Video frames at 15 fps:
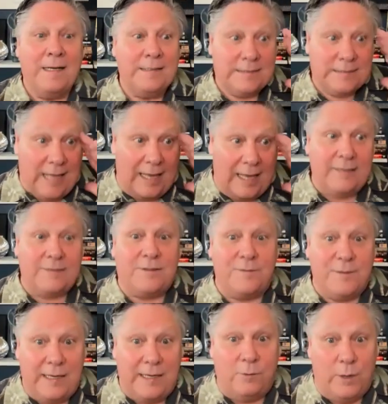Science of
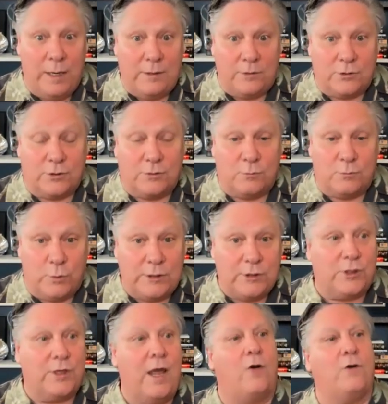Getting Rich.
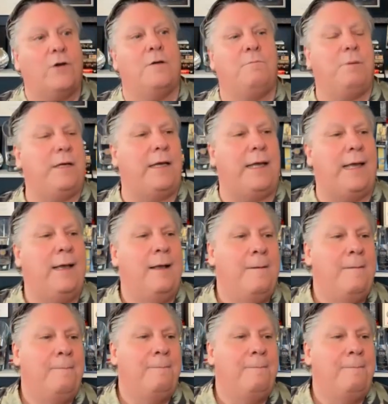Rich now could be